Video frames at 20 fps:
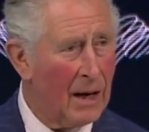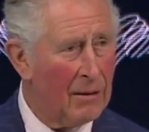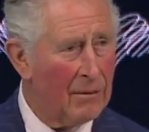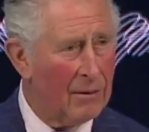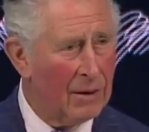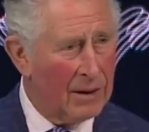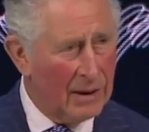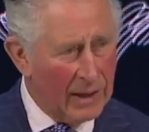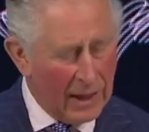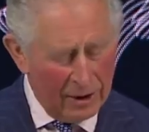
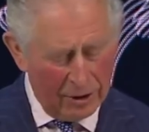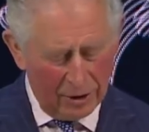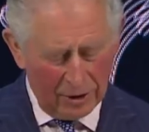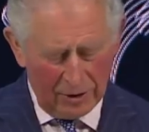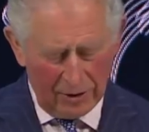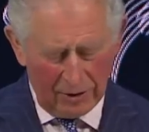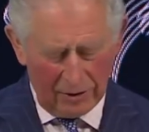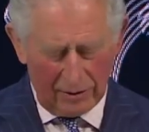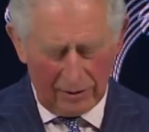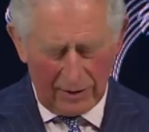our
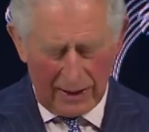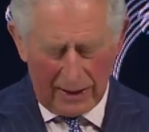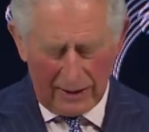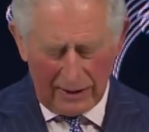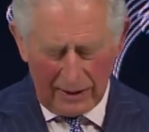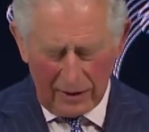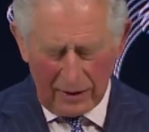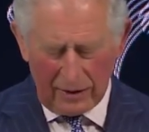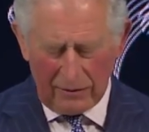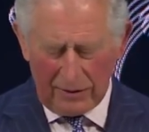national
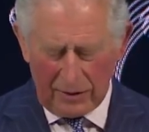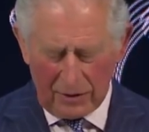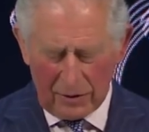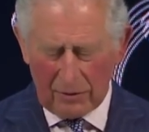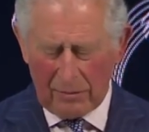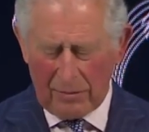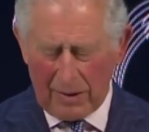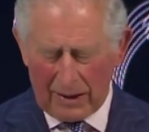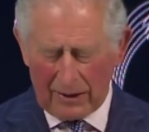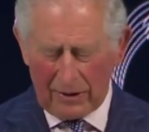and
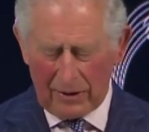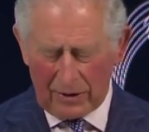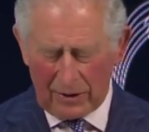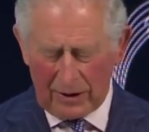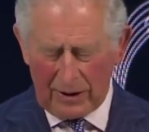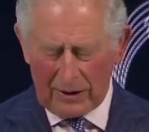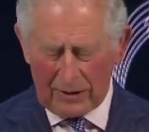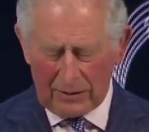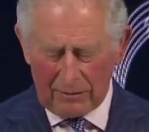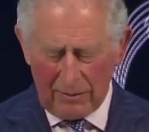individual
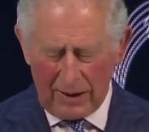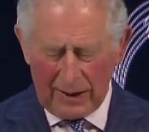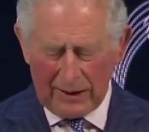balance sheets